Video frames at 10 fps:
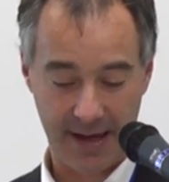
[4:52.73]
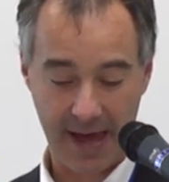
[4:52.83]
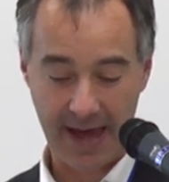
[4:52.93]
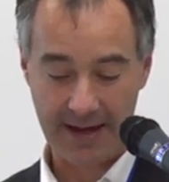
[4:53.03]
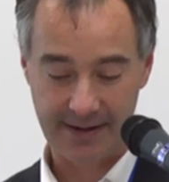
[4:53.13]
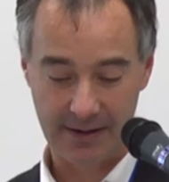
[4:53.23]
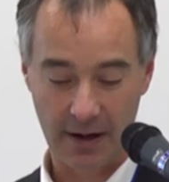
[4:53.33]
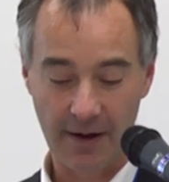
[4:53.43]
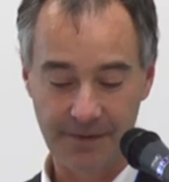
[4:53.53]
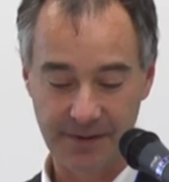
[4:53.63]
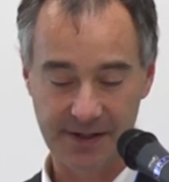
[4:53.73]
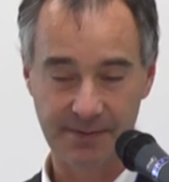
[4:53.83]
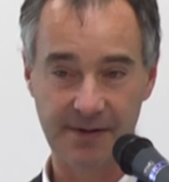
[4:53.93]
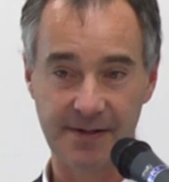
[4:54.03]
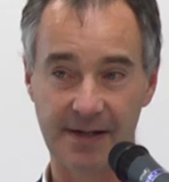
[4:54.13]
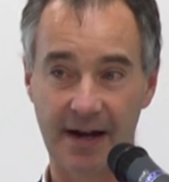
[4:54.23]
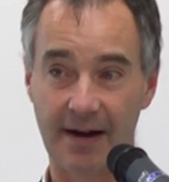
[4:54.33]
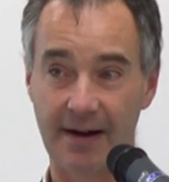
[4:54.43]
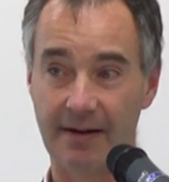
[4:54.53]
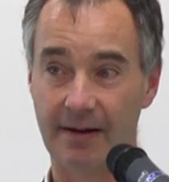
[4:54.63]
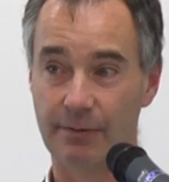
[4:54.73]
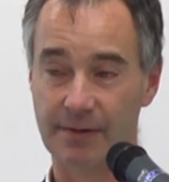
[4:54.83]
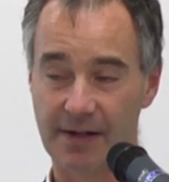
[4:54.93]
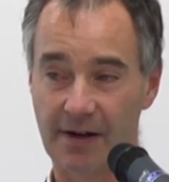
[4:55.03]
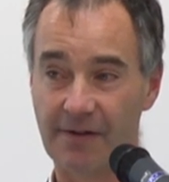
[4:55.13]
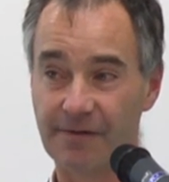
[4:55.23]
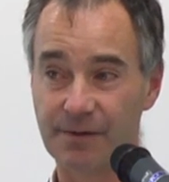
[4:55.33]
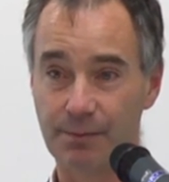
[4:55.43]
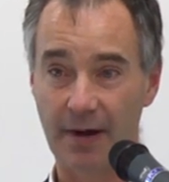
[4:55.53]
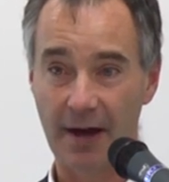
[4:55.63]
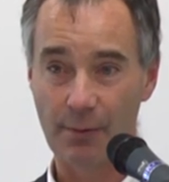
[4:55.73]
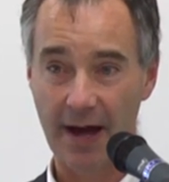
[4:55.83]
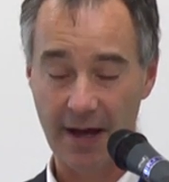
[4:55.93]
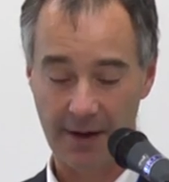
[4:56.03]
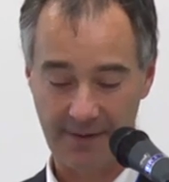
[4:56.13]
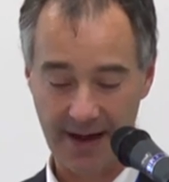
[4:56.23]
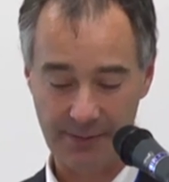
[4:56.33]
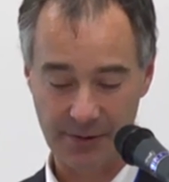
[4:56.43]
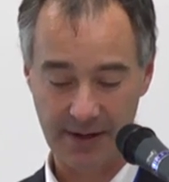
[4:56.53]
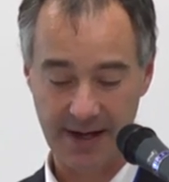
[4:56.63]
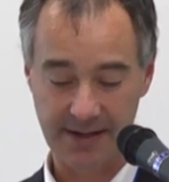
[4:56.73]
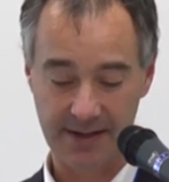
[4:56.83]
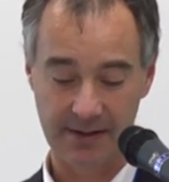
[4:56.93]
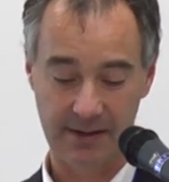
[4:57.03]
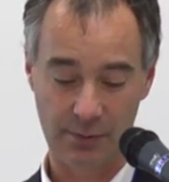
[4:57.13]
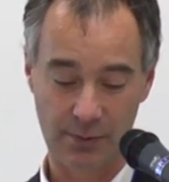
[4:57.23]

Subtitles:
and often disputes are resolved by way of arbitration,